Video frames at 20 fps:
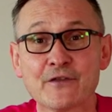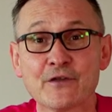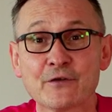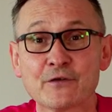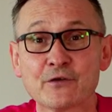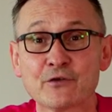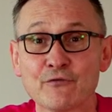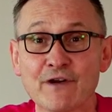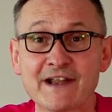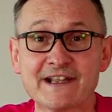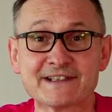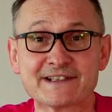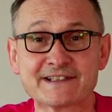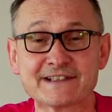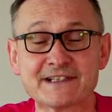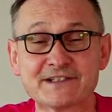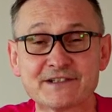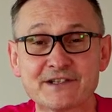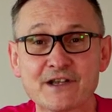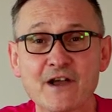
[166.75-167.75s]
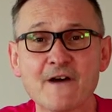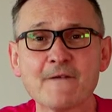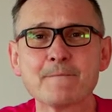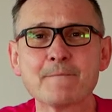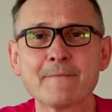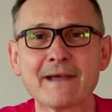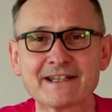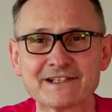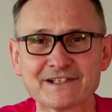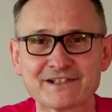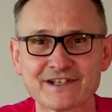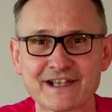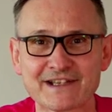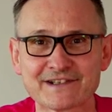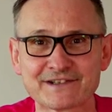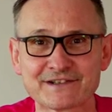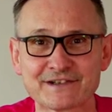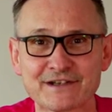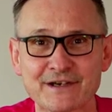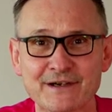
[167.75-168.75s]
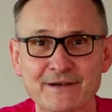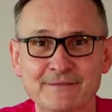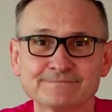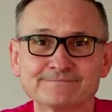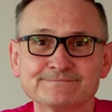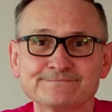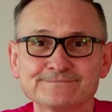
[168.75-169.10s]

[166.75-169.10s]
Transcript: the great city of Manchester.